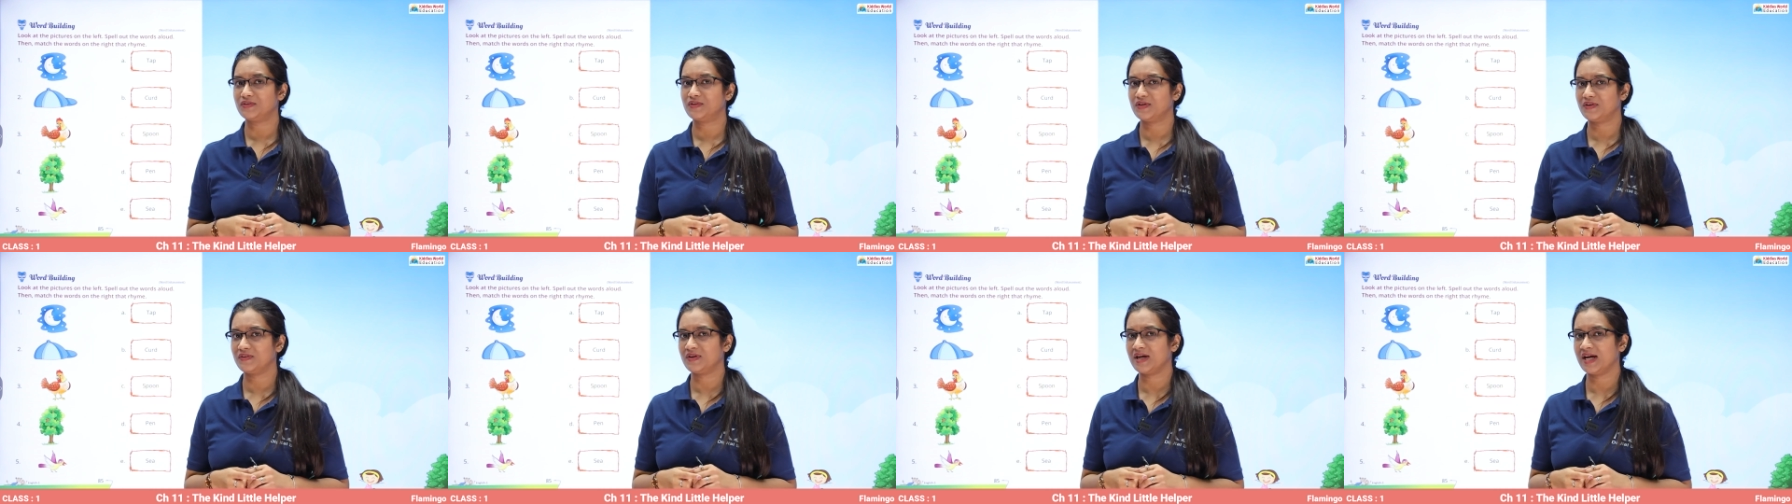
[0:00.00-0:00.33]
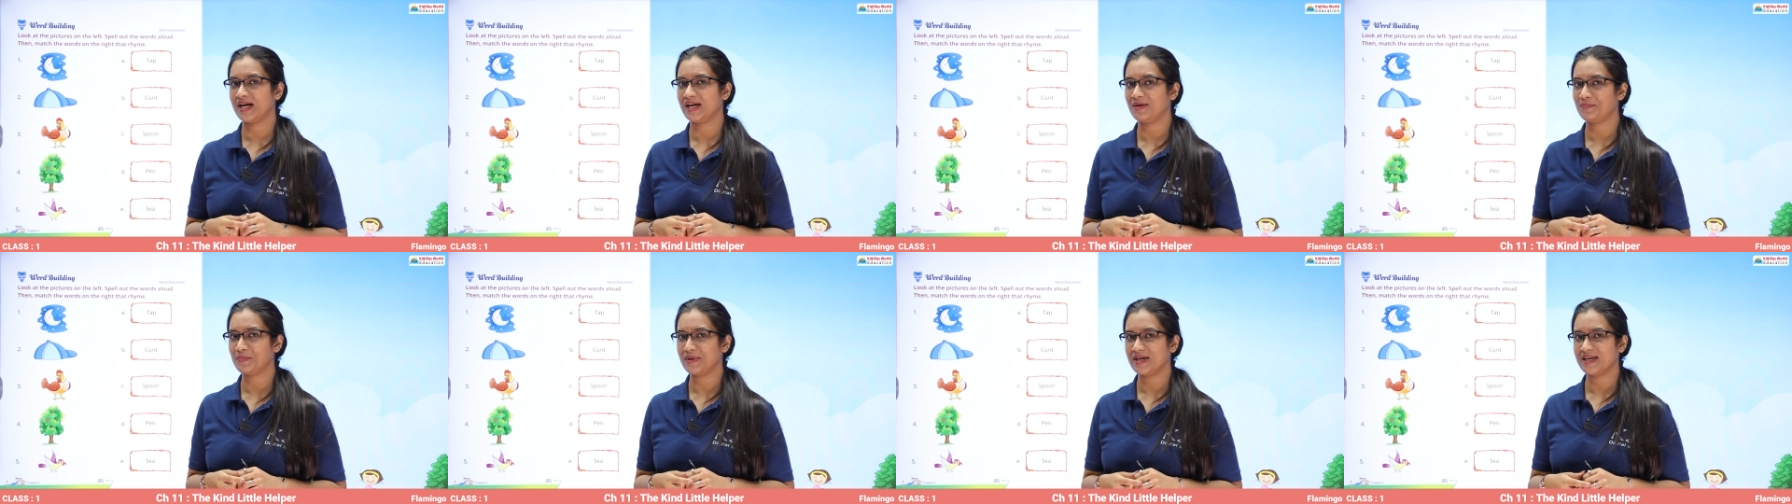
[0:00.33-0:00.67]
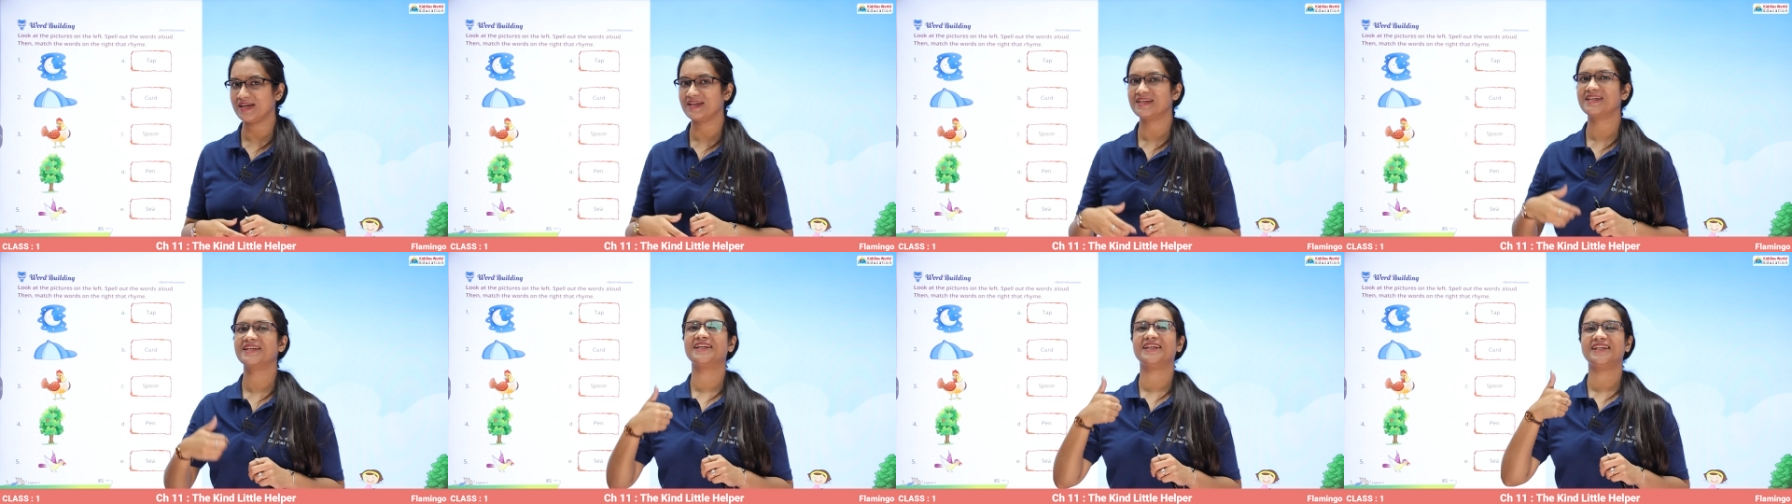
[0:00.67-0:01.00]
they
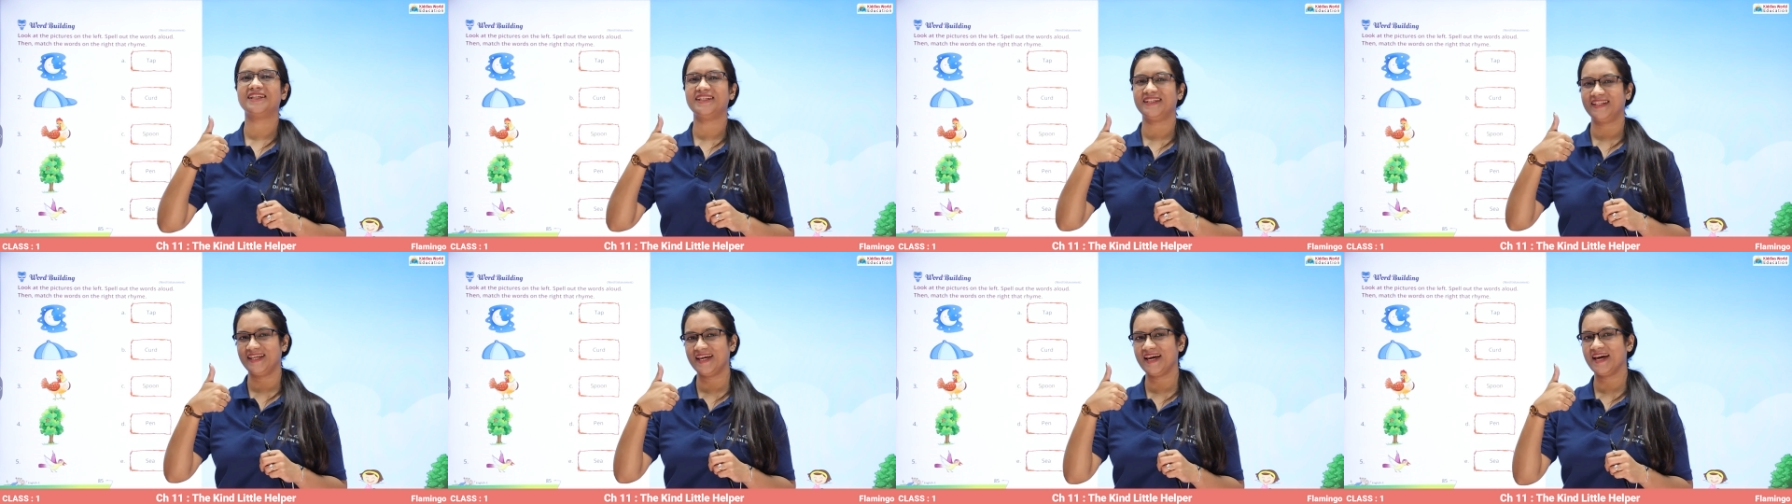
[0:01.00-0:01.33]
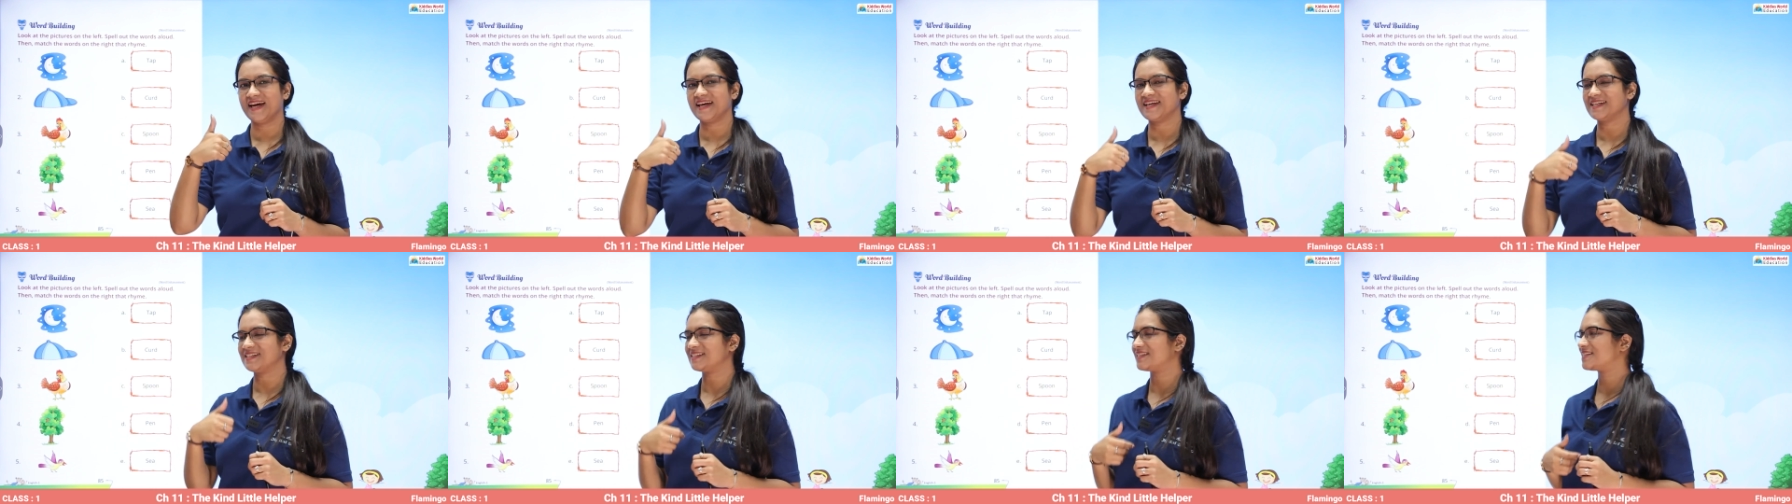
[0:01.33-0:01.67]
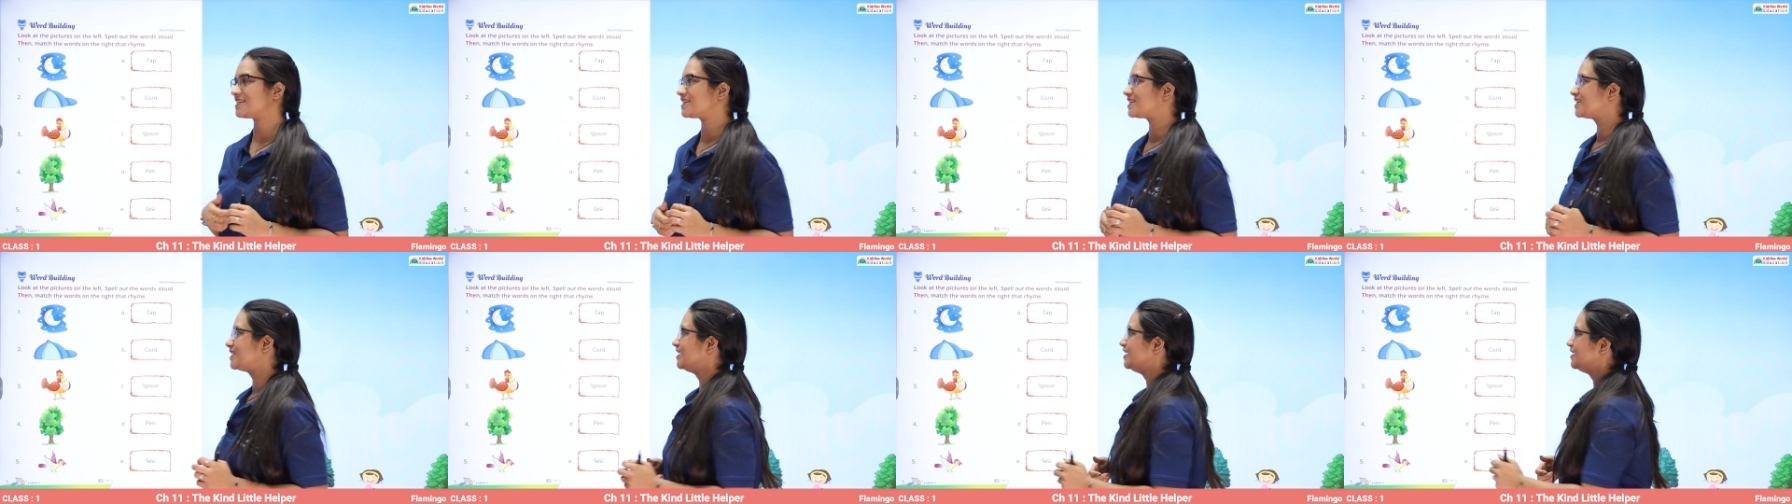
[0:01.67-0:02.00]
rhyming?
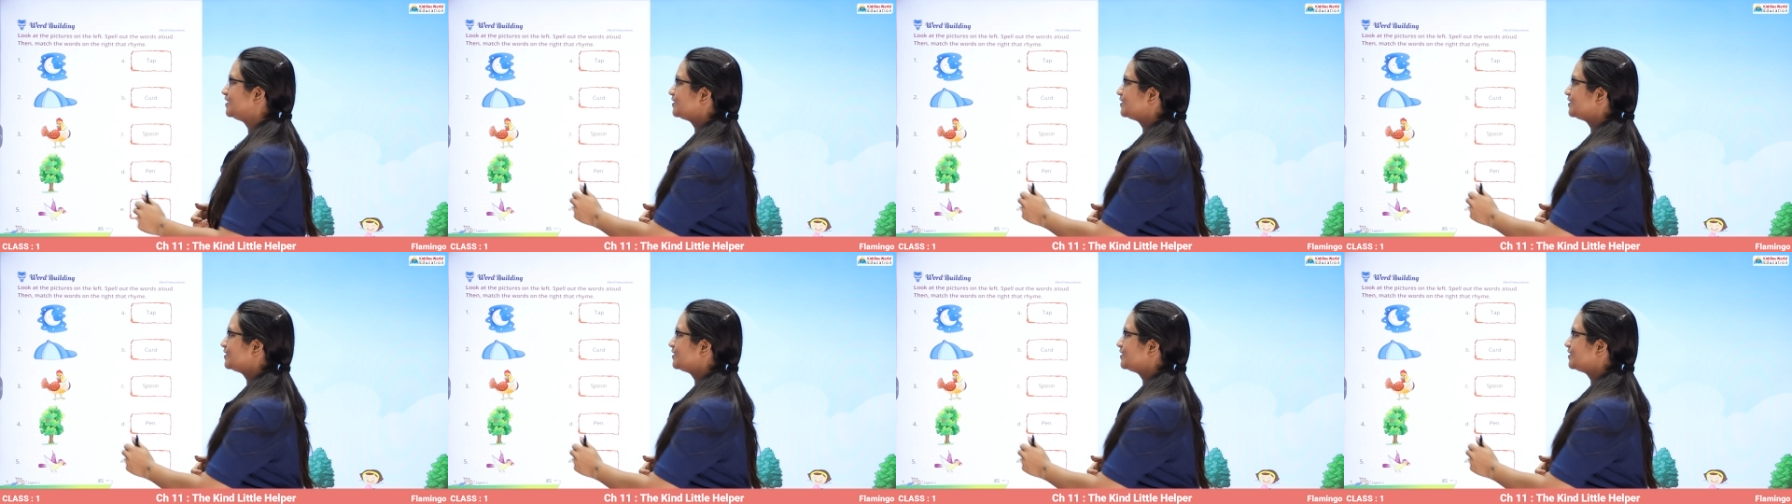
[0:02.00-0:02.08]
Yes.